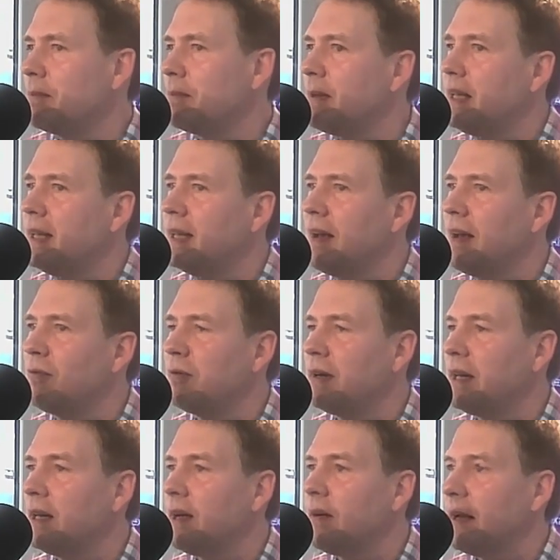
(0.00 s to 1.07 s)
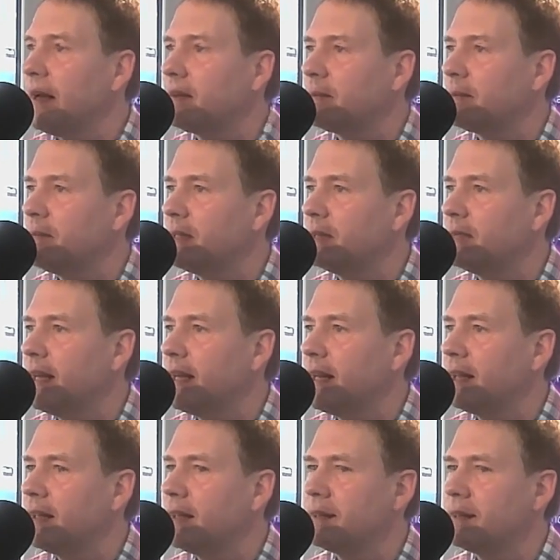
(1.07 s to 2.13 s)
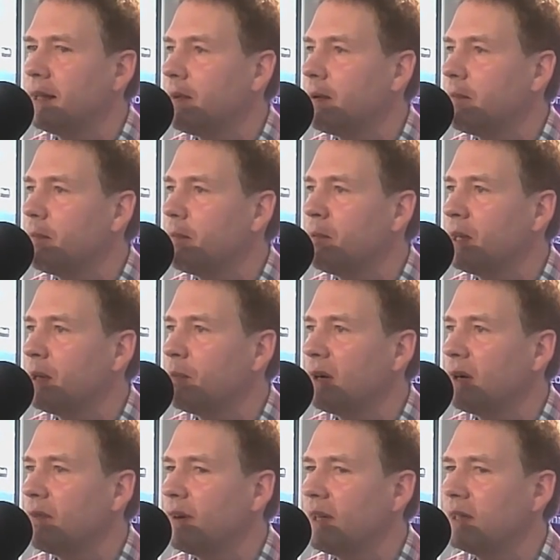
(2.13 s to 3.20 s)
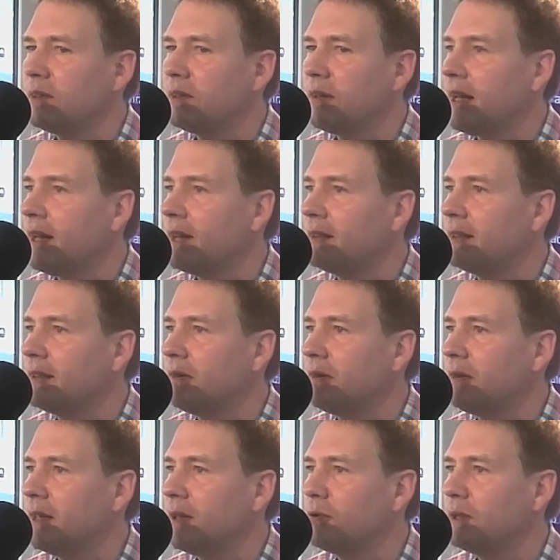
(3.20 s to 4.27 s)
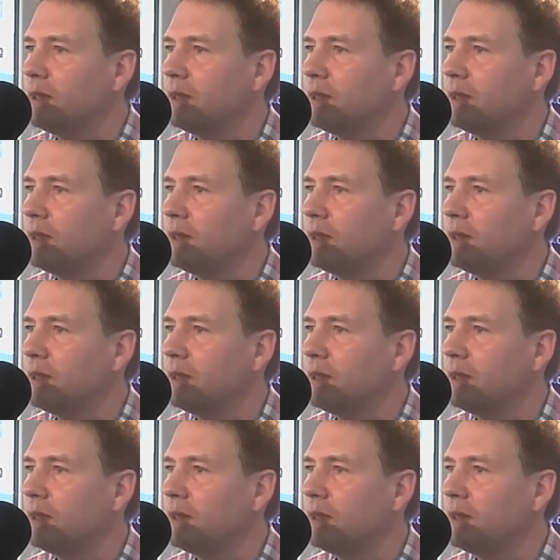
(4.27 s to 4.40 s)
but you can never really know how somebody's feeling, because they might be putting a brave face on it and secretly cringing